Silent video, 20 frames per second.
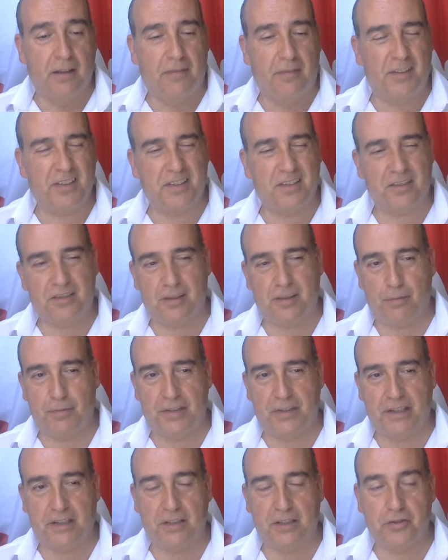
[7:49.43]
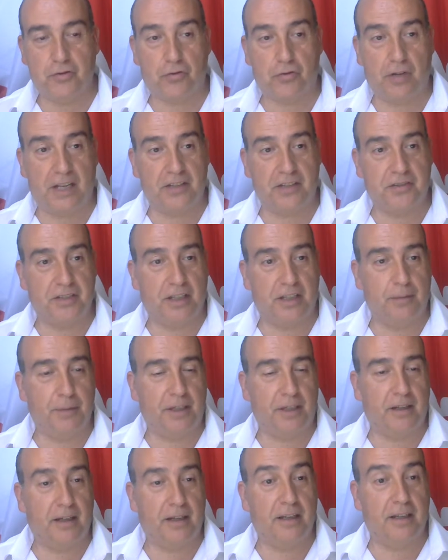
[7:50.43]
This is something interesting
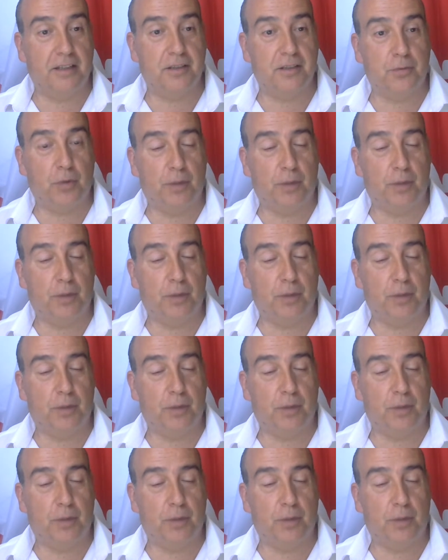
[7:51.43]
because